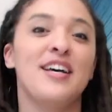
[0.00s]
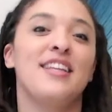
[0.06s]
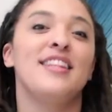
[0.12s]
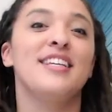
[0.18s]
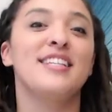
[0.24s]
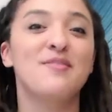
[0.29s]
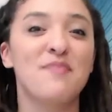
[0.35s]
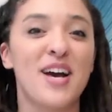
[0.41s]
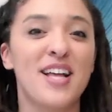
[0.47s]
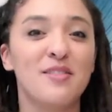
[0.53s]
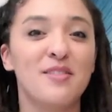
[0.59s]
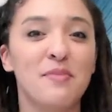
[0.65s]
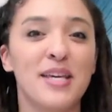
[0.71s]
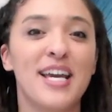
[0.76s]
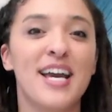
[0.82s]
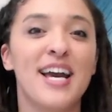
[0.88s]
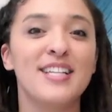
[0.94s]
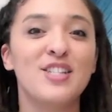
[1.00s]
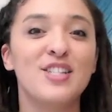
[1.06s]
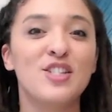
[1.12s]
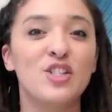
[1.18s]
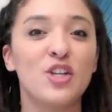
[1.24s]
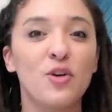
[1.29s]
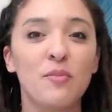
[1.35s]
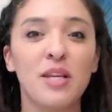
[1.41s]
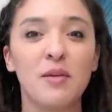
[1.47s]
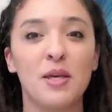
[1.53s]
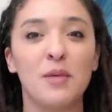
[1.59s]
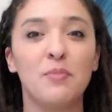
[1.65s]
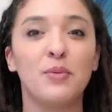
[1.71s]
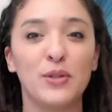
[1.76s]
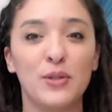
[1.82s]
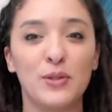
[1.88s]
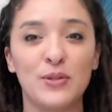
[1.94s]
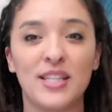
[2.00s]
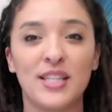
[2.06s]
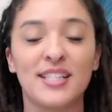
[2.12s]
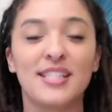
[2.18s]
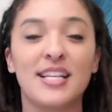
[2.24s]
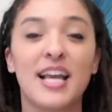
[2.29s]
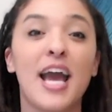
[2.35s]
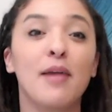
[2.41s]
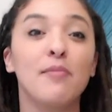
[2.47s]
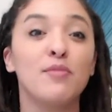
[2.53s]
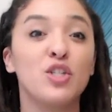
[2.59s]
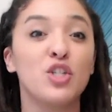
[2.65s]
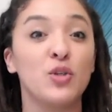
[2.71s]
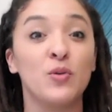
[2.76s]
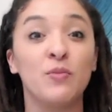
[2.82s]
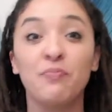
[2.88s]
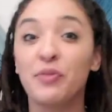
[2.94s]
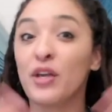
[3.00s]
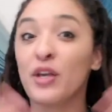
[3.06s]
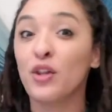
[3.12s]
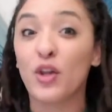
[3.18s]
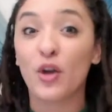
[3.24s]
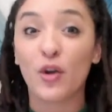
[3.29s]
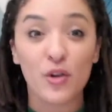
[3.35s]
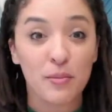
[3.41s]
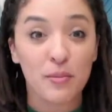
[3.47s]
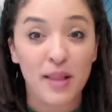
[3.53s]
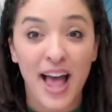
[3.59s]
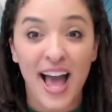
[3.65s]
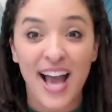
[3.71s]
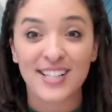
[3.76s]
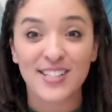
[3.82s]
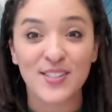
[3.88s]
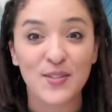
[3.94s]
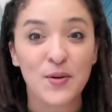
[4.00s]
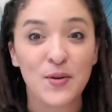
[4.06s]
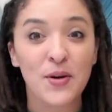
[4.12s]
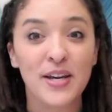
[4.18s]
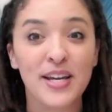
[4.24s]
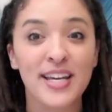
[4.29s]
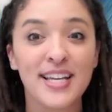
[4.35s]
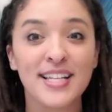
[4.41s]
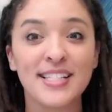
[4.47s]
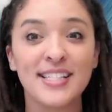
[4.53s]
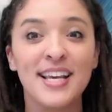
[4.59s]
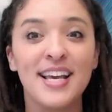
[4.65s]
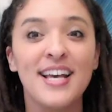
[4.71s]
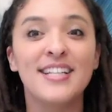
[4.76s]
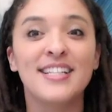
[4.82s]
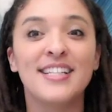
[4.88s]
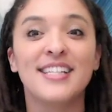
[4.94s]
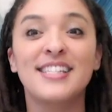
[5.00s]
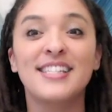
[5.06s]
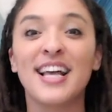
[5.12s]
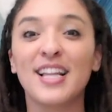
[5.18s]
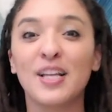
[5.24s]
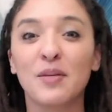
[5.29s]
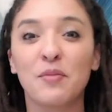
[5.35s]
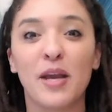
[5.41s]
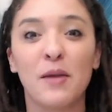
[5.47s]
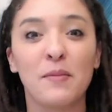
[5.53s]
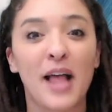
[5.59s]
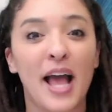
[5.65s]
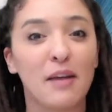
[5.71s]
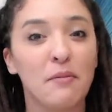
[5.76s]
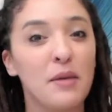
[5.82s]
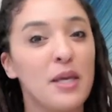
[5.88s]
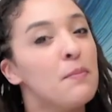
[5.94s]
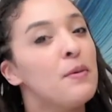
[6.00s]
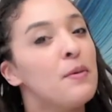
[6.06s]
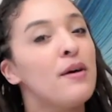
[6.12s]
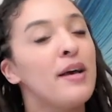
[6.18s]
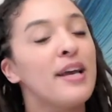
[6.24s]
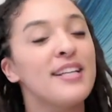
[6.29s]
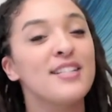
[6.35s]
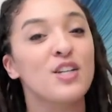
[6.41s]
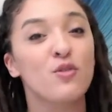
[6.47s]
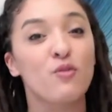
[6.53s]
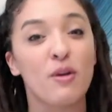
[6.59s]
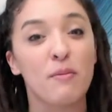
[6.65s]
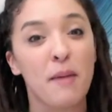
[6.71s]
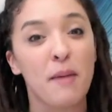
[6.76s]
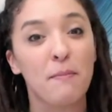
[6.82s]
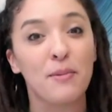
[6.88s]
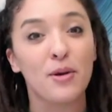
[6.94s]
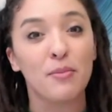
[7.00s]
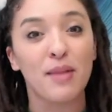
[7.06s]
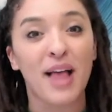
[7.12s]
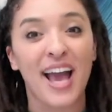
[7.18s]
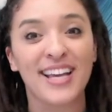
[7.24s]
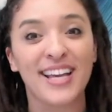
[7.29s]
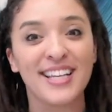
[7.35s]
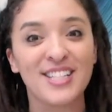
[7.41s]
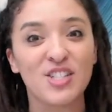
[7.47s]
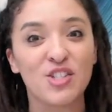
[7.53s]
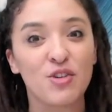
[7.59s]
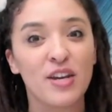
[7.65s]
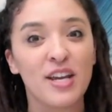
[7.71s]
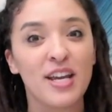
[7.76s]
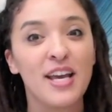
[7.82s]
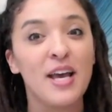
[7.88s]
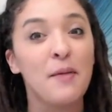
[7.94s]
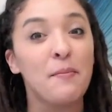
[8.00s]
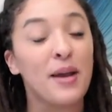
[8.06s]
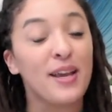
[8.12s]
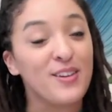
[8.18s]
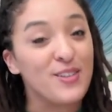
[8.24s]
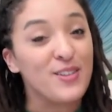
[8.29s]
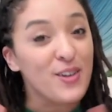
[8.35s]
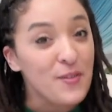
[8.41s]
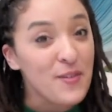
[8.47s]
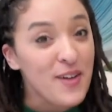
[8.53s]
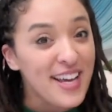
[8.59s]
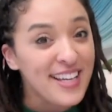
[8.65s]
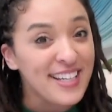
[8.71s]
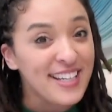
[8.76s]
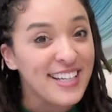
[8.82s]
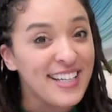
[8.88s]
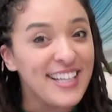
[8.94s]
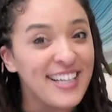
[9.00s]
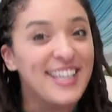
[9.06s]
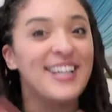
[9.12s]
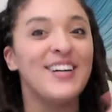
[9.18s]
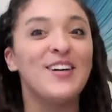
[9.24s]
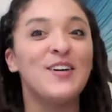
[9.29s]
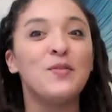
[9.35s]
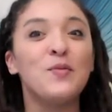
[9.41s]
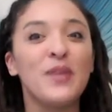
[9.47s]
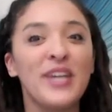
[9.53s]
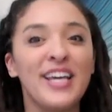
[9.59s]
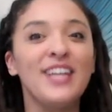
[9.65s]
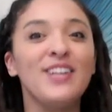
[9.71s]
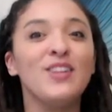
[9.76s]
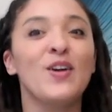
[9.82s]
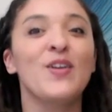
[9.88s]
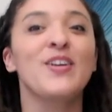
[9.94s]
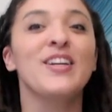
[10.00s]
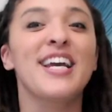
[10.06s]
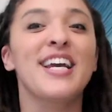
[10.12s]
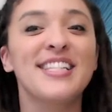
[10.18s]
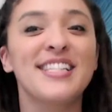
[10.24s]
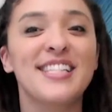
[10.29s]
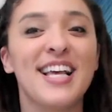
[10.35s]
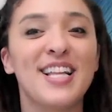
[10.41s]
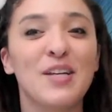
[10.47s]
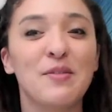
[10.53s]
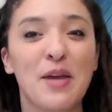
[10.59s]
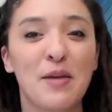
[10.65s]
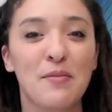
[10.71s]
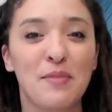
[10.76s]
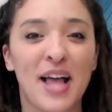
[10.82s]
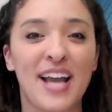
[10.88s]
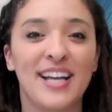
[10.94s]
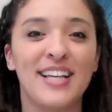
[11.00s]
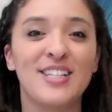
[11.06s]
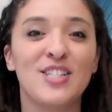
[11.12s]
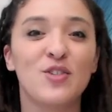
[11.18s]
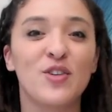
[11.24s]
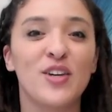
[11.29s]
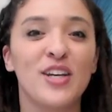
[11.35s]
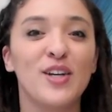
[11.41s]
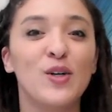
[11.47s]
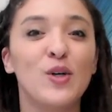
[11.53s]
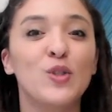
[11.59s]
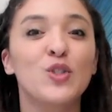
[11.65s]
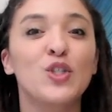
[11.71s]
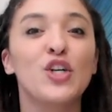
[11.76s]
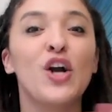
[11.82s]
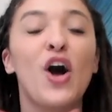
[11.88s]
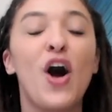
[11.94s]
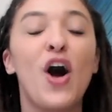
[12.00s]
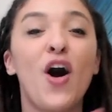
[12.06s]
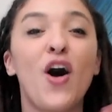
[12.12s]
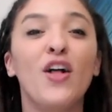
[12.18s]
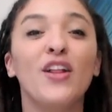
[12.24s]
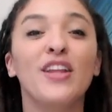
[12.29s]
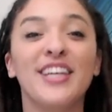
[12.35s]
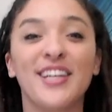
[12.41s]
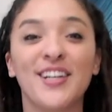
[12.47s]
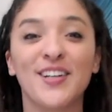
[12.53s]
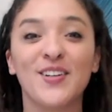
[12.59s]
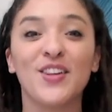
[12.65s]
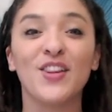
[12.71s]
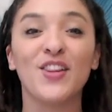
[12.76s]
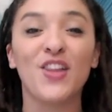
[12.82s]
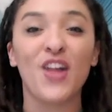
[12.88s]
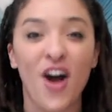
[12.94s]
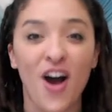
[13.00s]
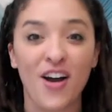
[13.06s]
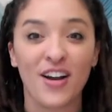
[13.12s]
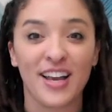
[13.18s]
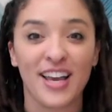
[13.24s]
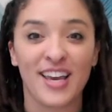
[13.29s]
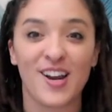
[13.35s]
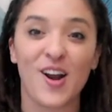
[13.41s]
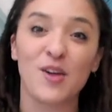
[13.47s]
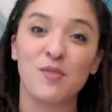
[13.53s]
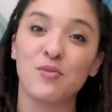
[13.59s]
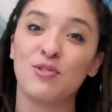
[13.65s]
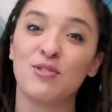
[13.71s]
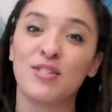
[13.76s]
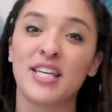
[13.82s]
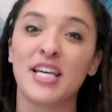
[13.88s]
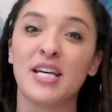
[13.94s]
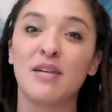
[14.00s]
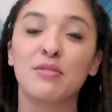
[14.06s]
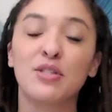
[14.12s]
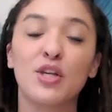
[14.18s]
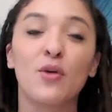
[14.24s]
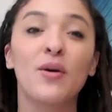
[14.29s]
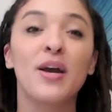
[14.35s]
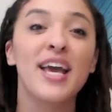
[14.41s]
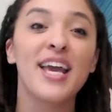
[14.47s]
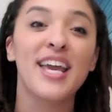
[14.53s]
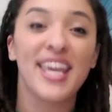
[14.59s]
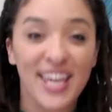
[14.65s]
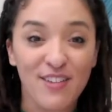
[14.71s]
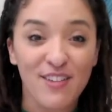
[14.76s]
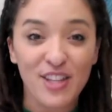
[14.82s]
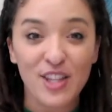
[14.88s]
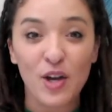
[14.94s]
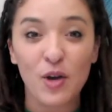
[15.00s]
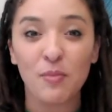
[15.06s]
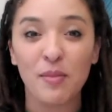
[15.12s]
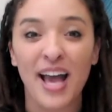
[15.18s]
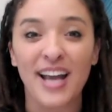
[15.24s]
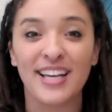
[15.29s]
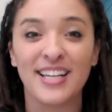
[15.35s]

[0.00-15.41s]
this month because so many people use this time to learn Black stories, to celebrate Black people, and to remember Black history. But you know what? We learn and celebrate Black history and culture all year long at our museum. So even though Black